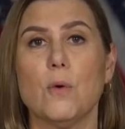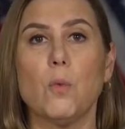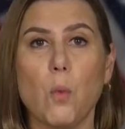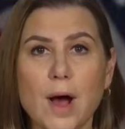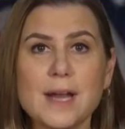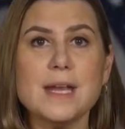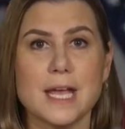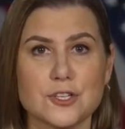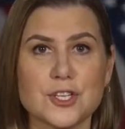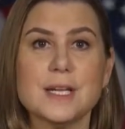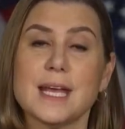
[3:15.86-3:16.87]
One
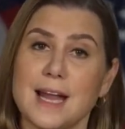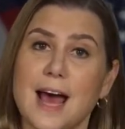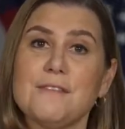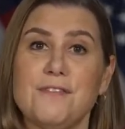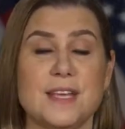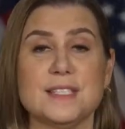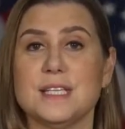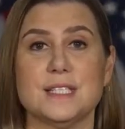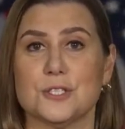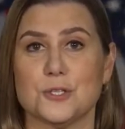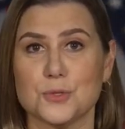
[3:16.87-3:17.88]
nation cannot face these
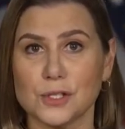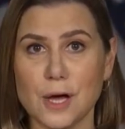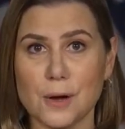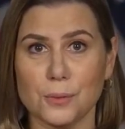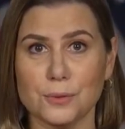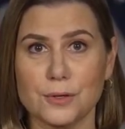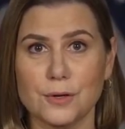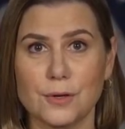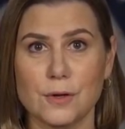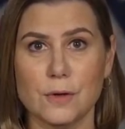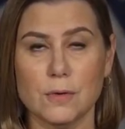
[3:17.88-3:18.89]
issues alone.
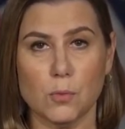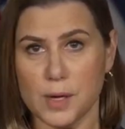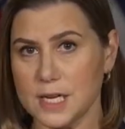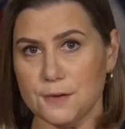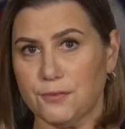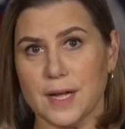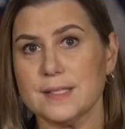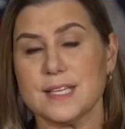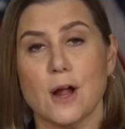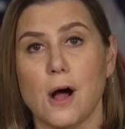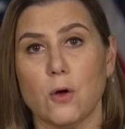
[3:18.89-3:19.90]
We need friends
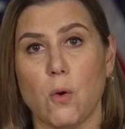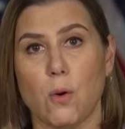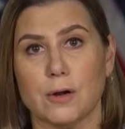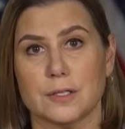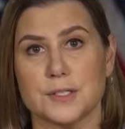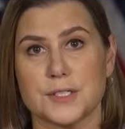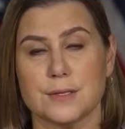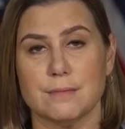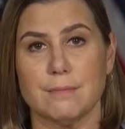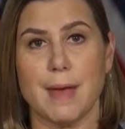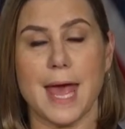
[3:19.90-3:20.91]
in all corners,
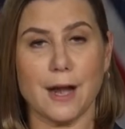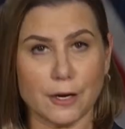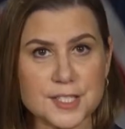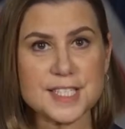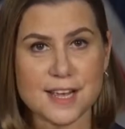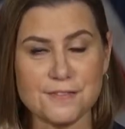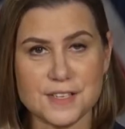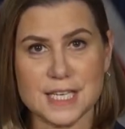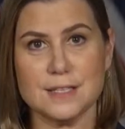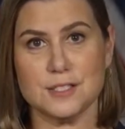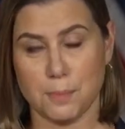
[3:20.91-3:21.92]
and our
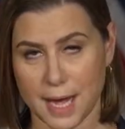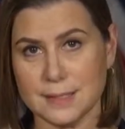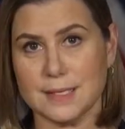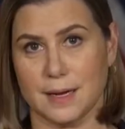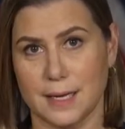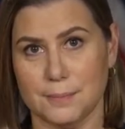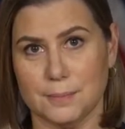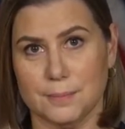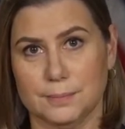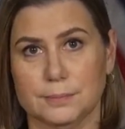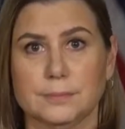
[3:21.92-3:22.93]
safety depends on it.
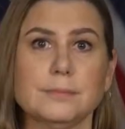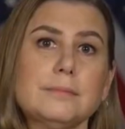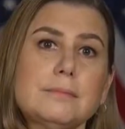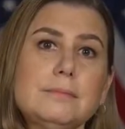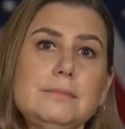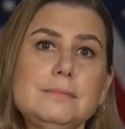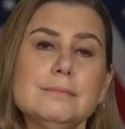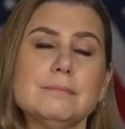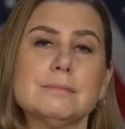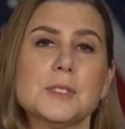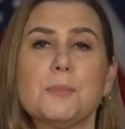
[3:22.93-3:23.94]

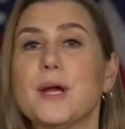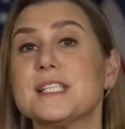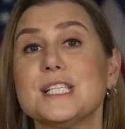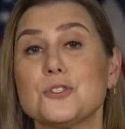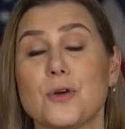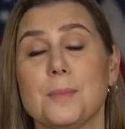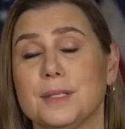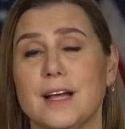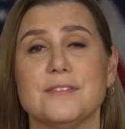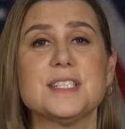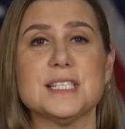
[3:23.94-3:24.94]
President Trump
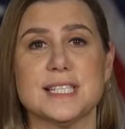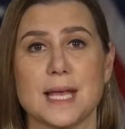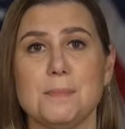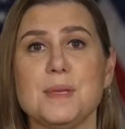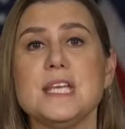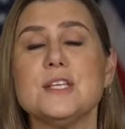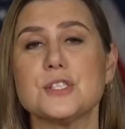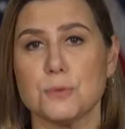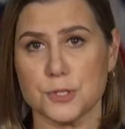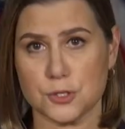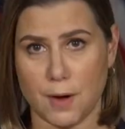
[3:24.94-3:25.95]
loves to say peace
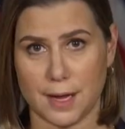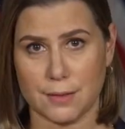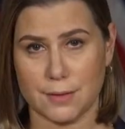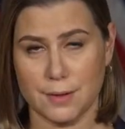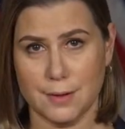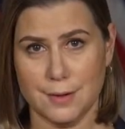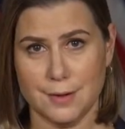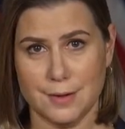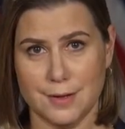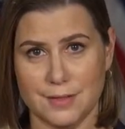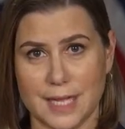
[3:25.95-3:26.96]
through strength.
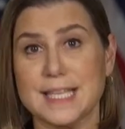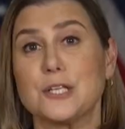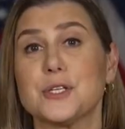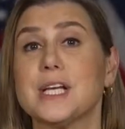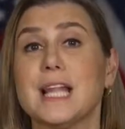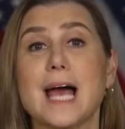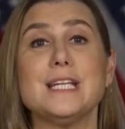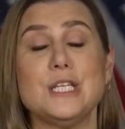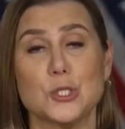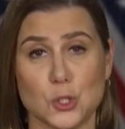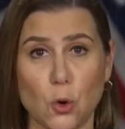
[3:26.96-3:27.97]
That's actually a line he
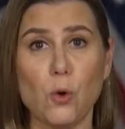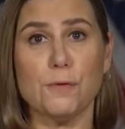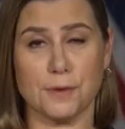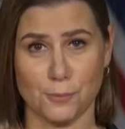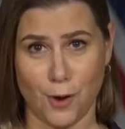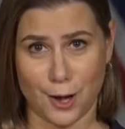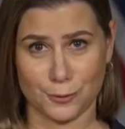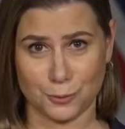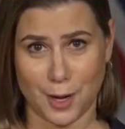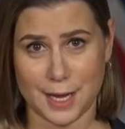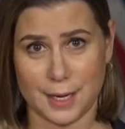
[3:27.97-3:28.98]
stole from Ronald
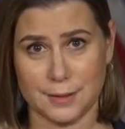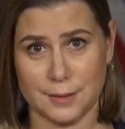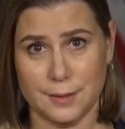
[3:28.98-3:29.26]
Reagan.